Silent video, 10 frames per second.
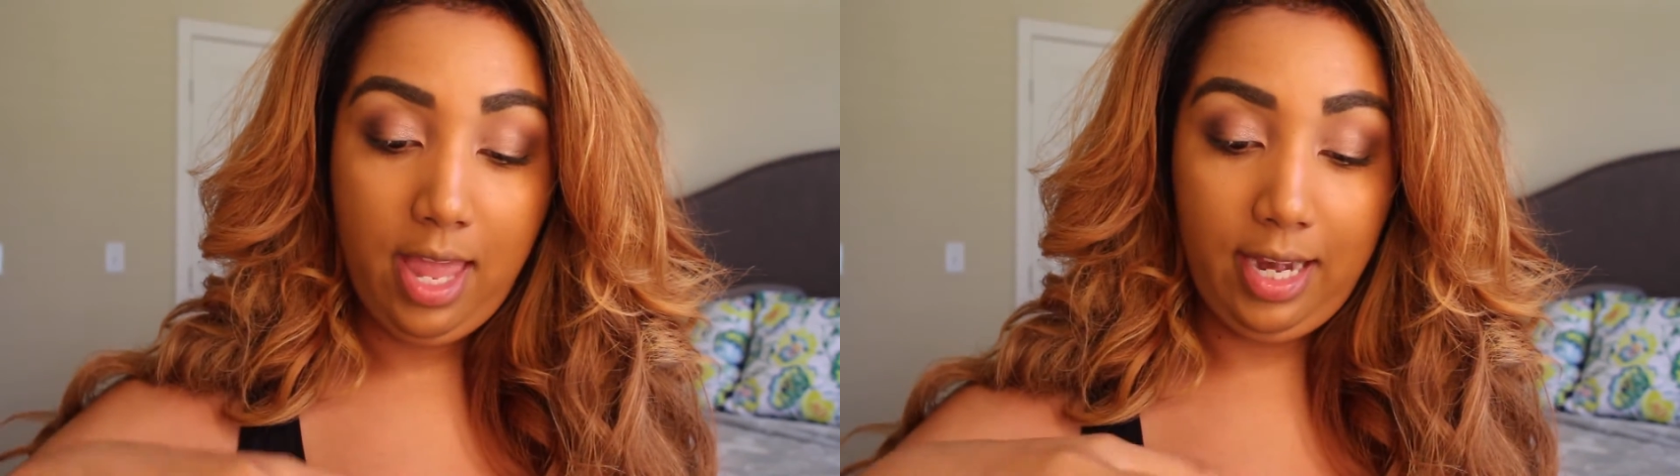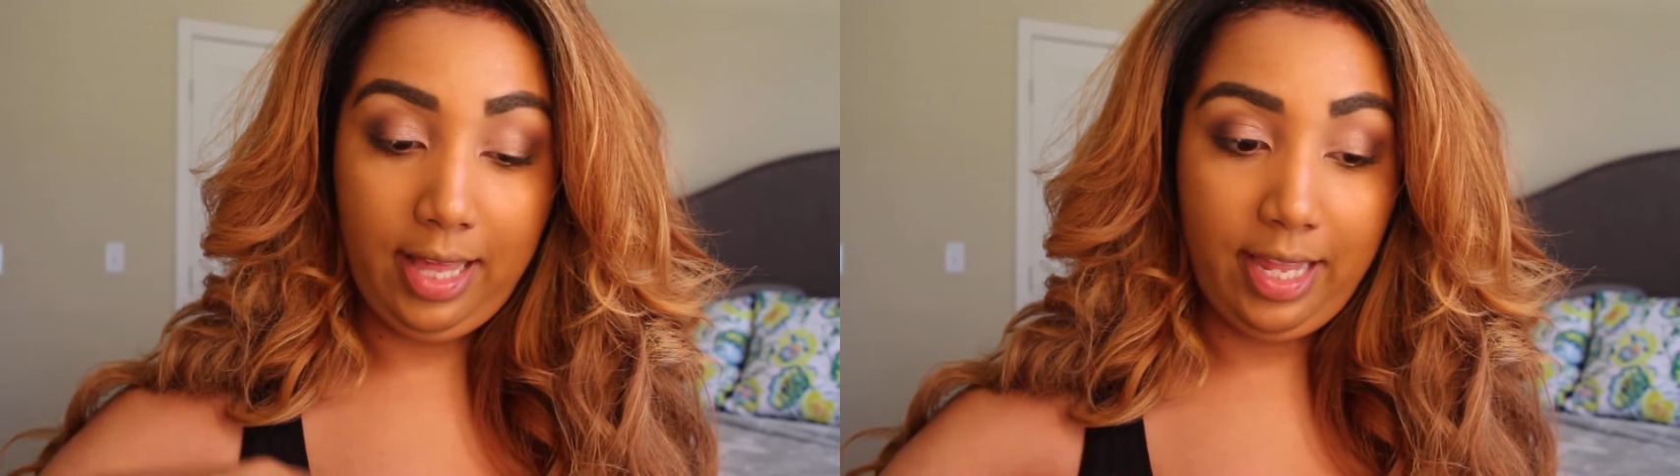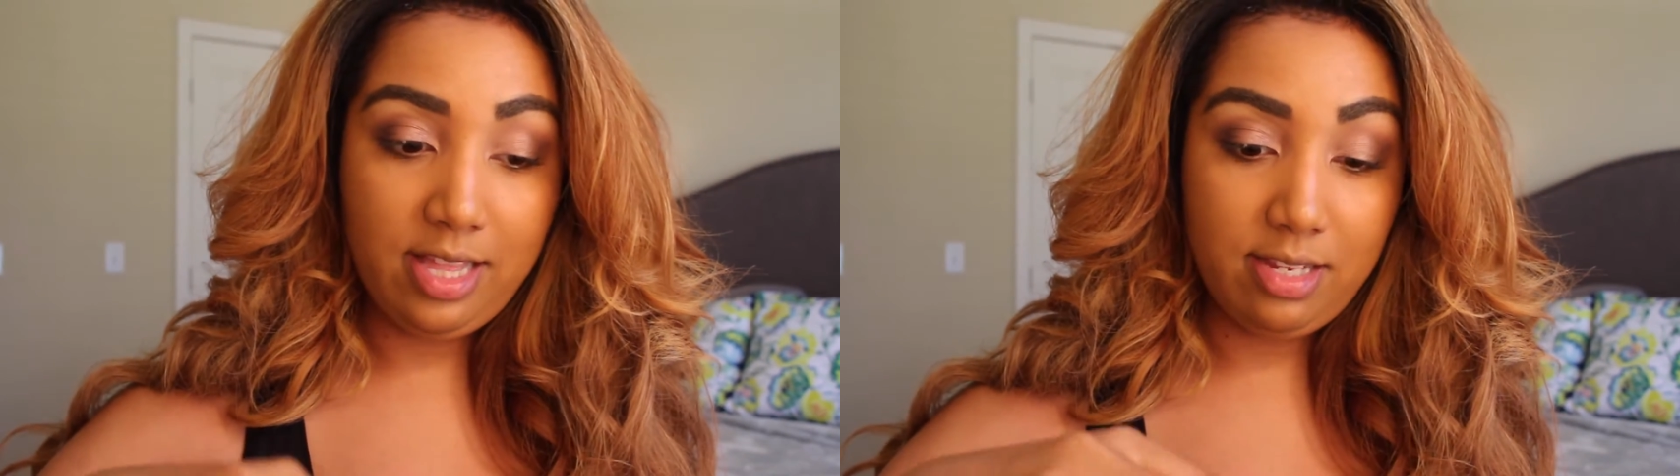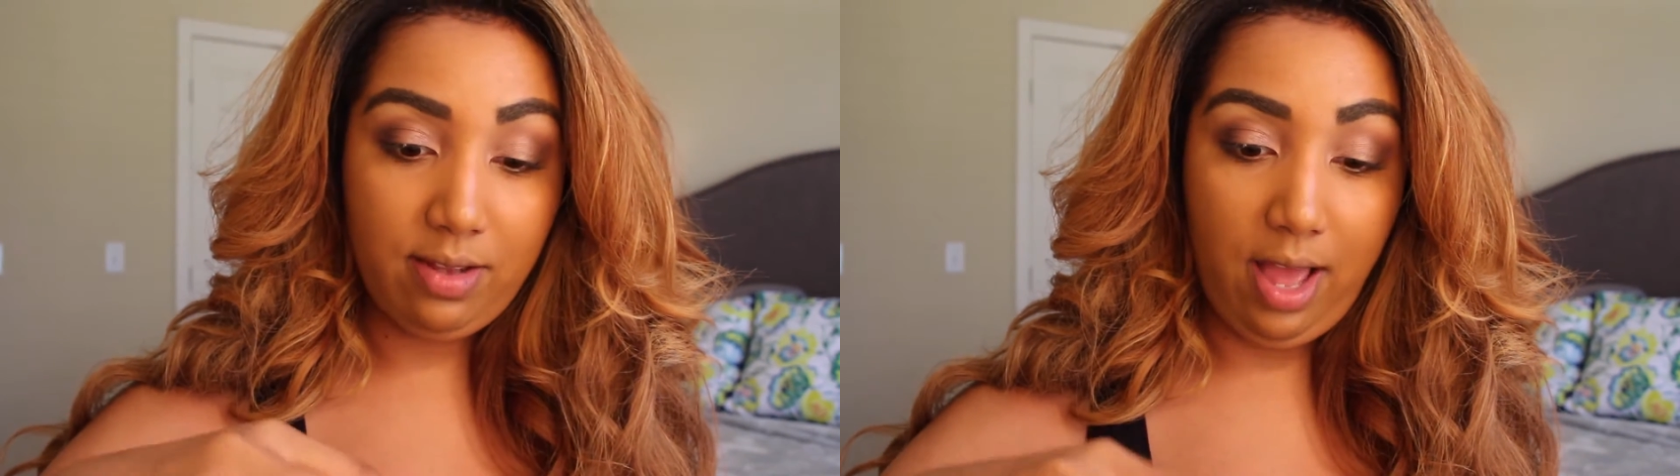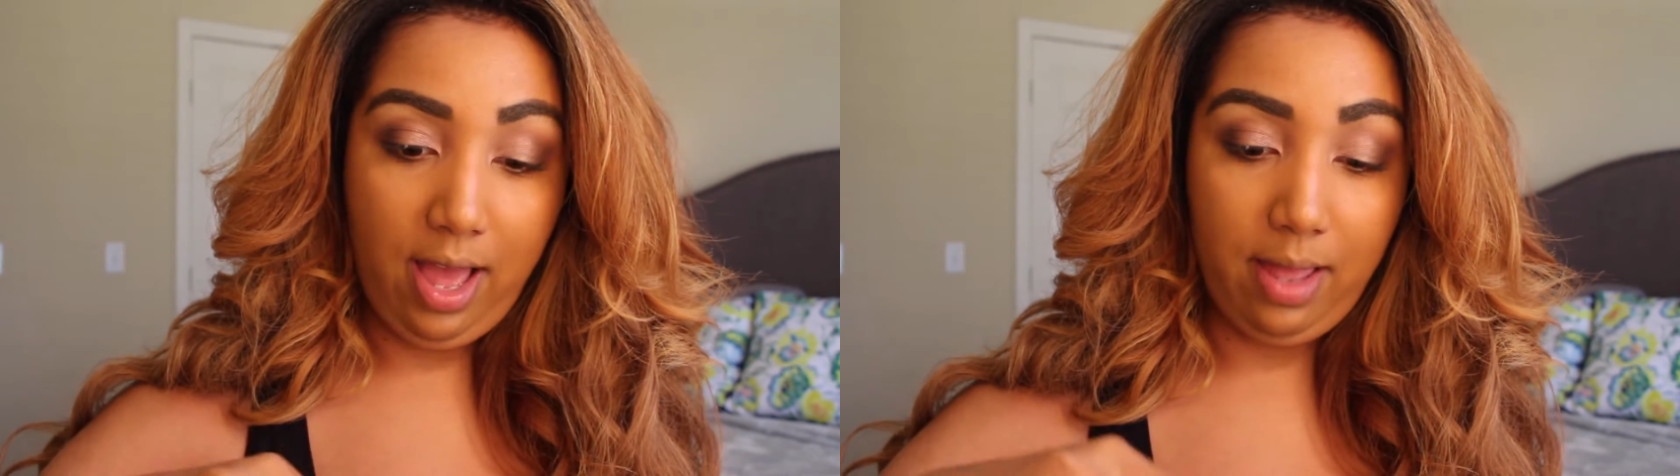And I like this
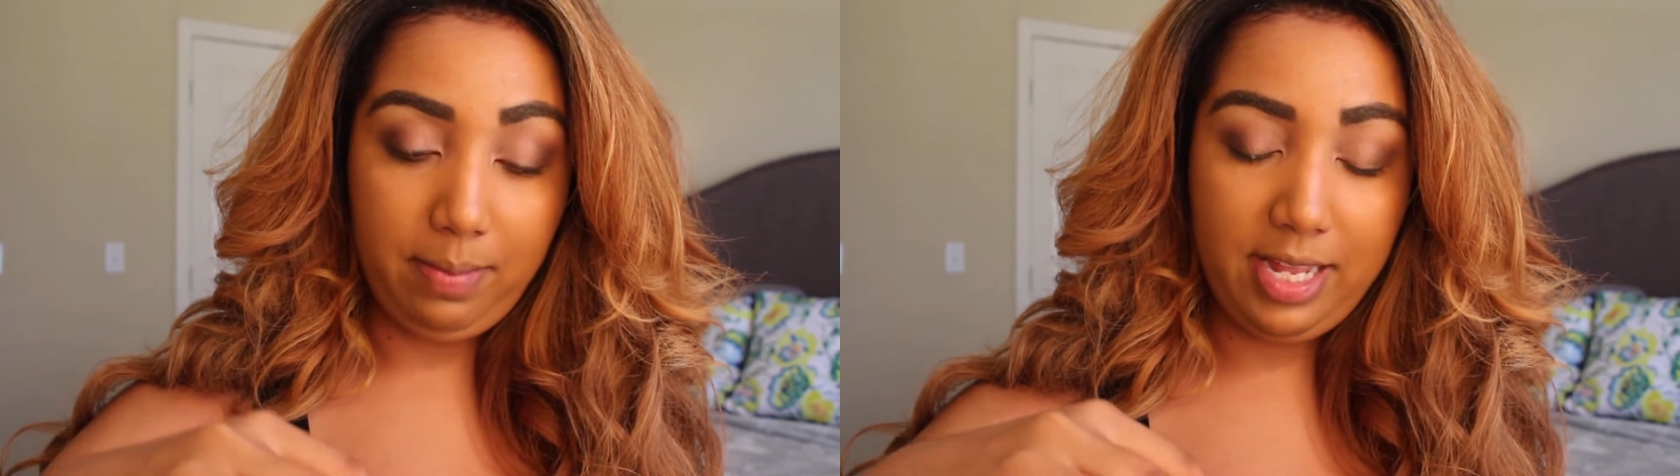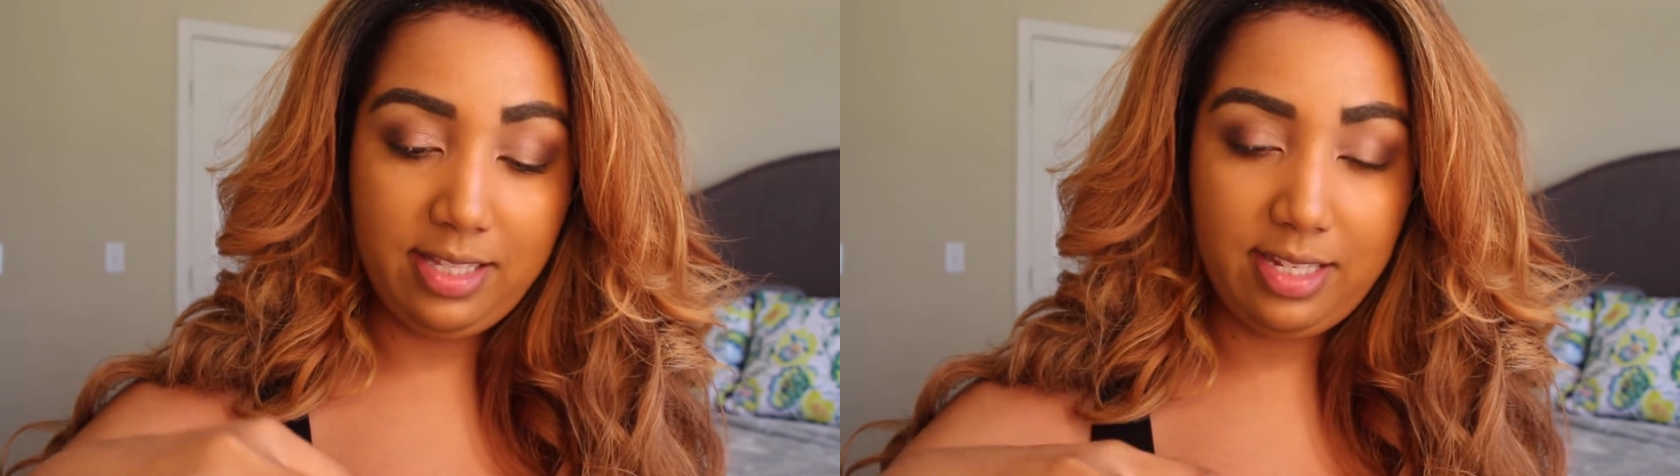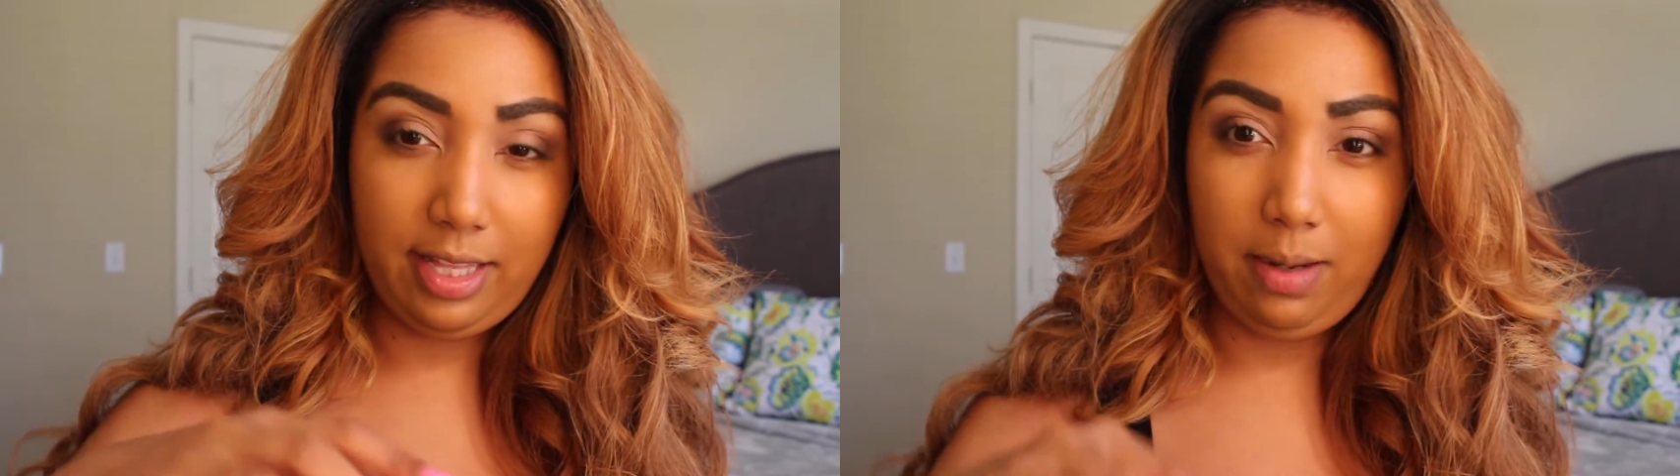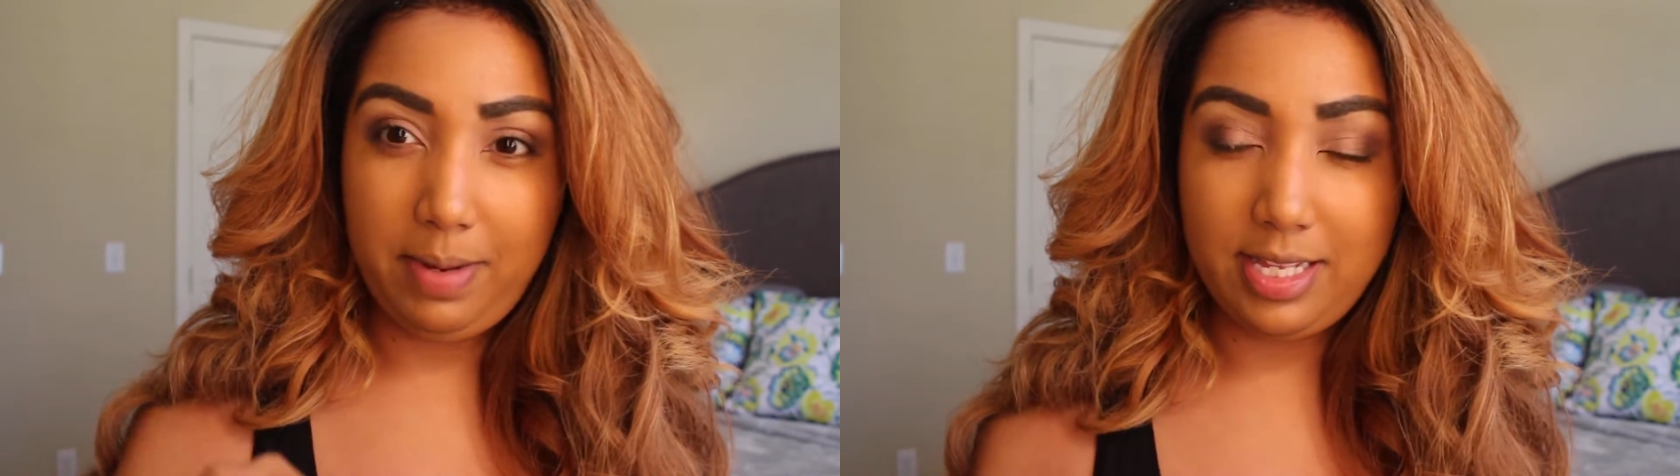concealer